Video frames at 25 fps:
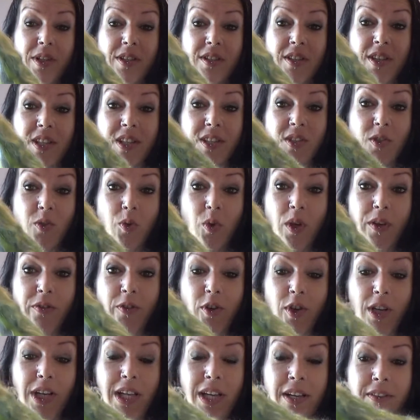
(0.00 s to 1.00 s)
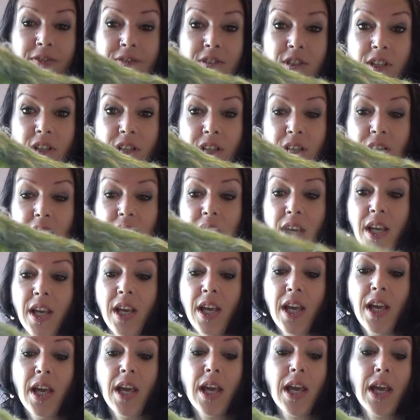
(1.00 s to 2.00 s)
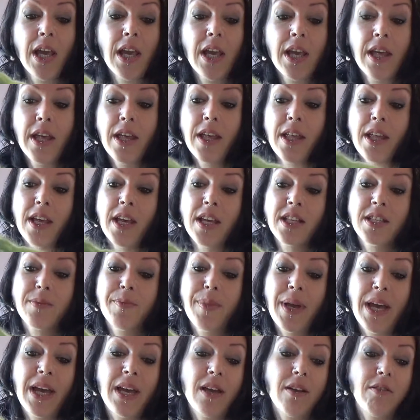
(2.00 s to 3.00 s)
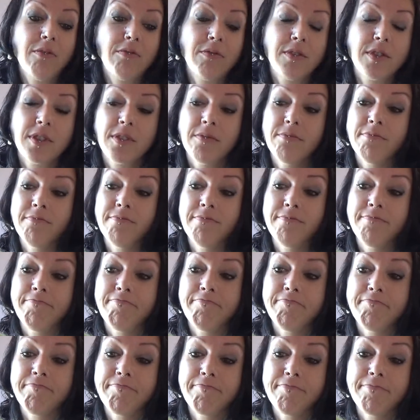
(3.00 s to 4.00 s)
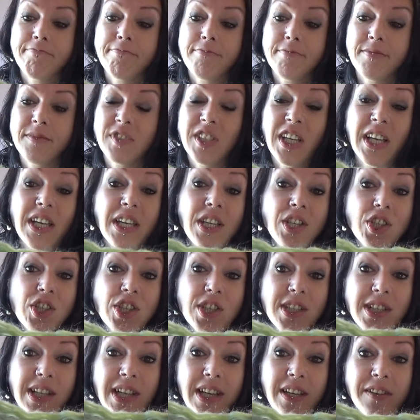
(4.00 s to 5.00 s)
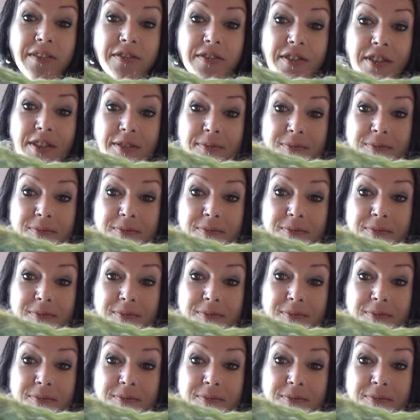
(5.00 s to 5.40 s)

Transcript: So this is all I've got left. It's about 10 inches left.